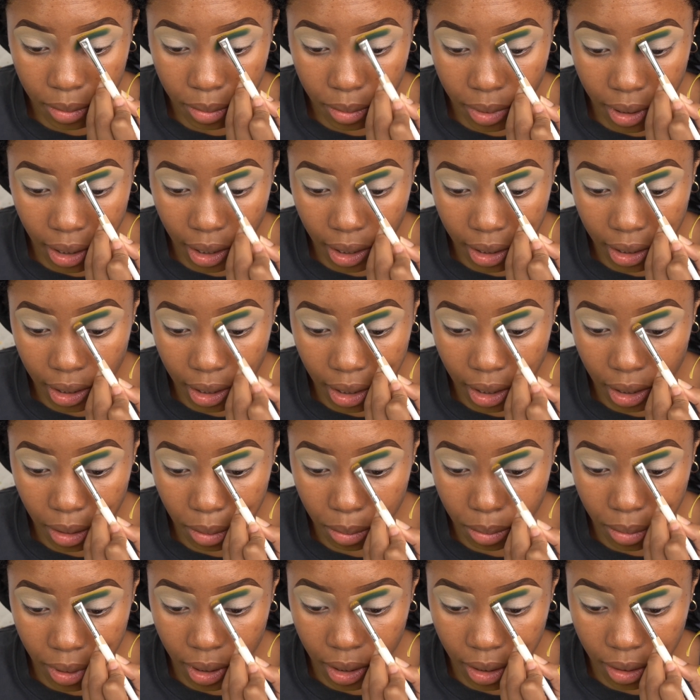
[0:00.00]
Pack that
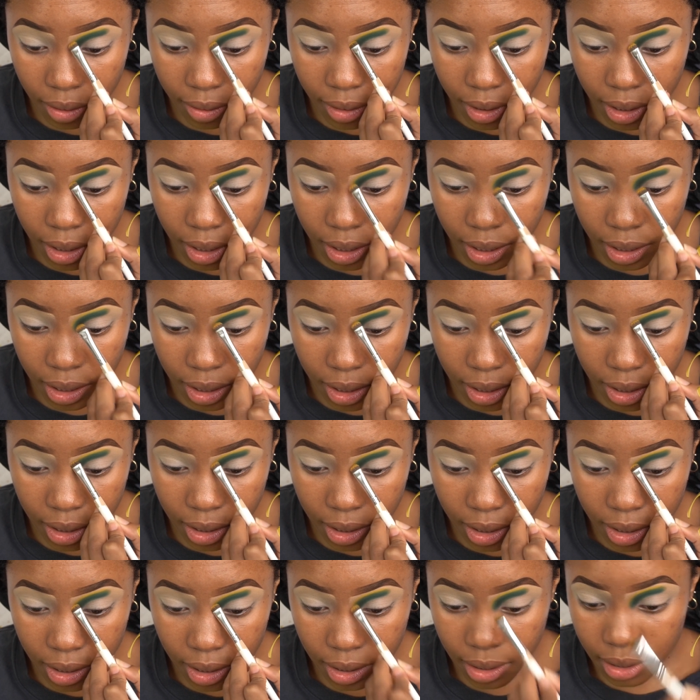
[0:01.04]
above it.
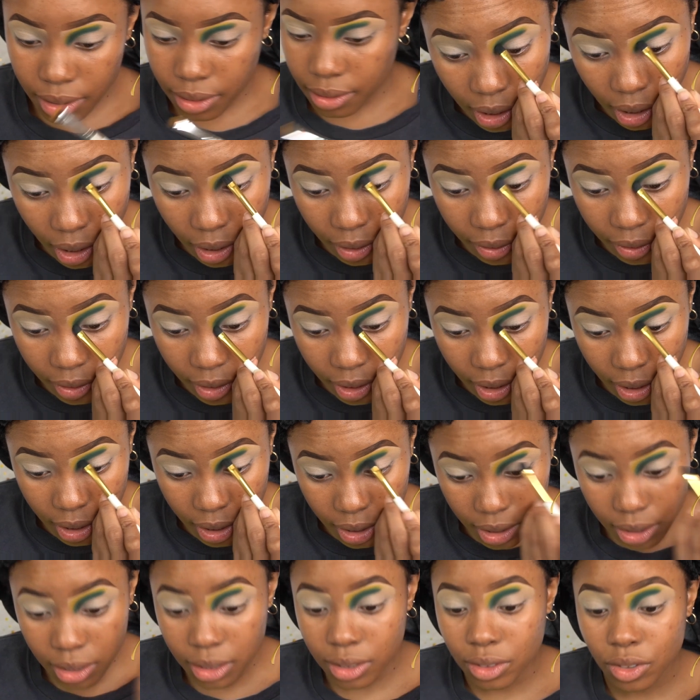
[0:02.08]
I feel like
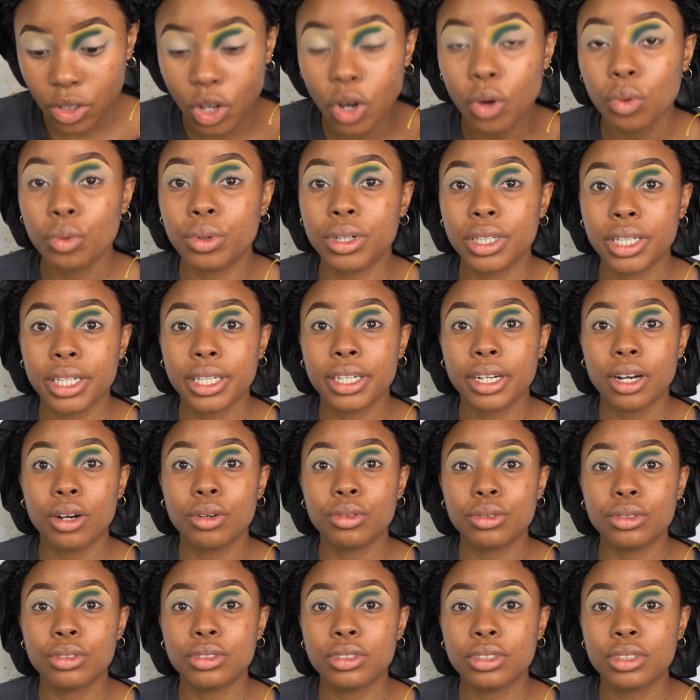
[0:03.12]
this is not working
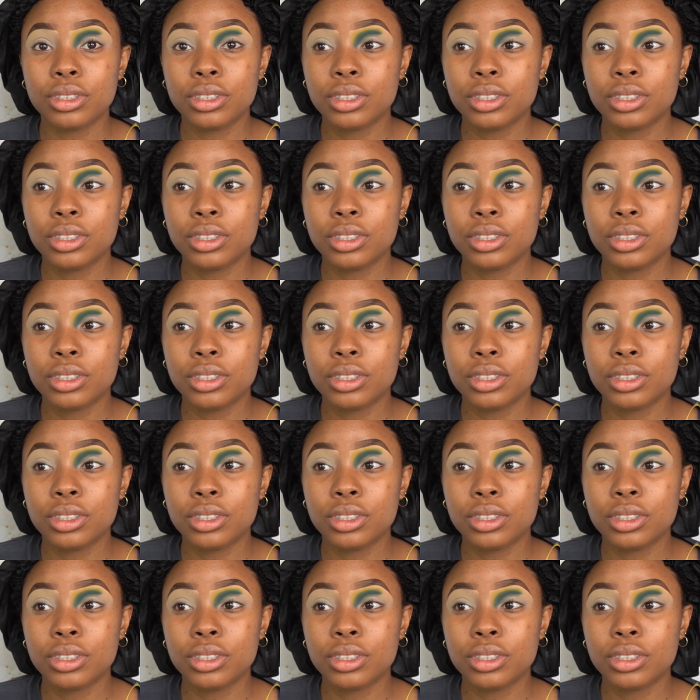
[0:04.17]
out